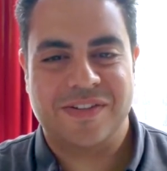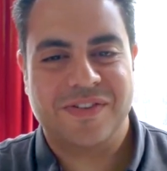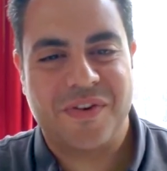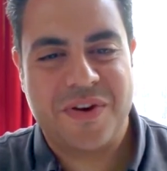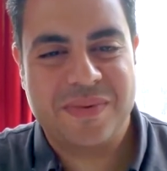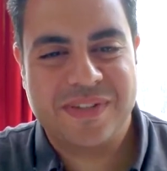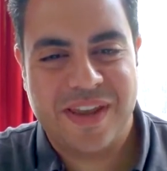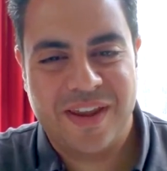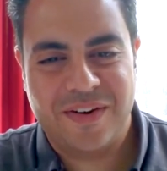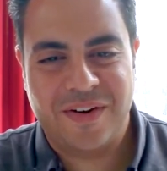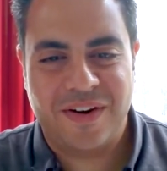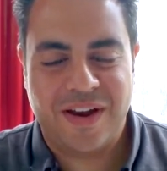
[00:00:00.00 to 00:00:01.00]
is Karim
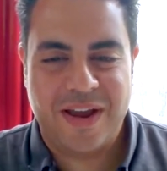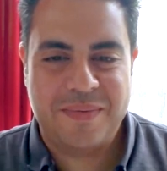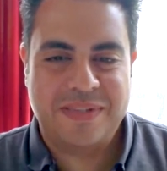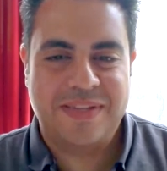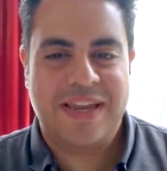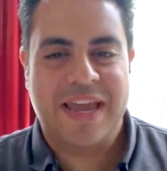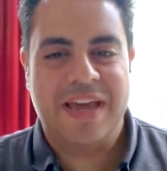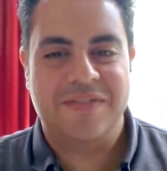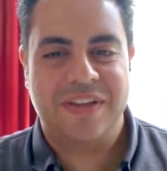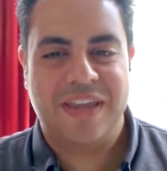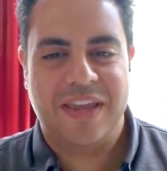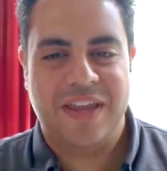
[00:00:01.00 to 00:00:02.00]
Iskander. I'm a tech
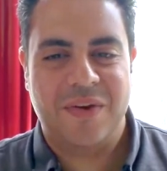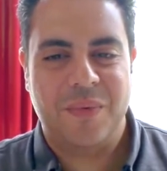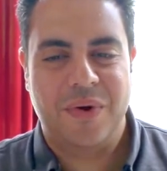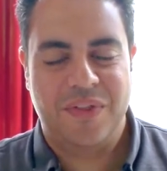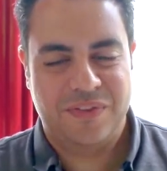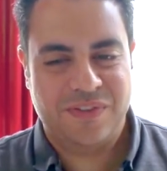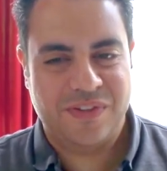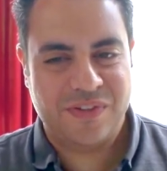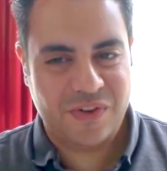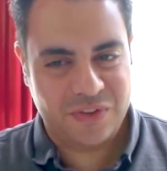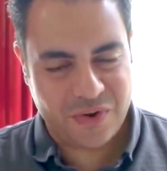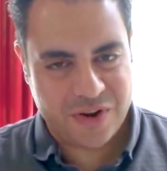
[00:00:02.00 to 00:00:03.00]
advocate with
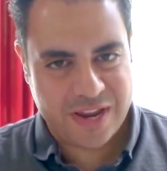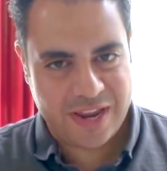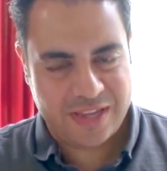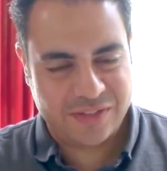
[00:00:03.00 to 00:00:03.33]
Cisco Learning and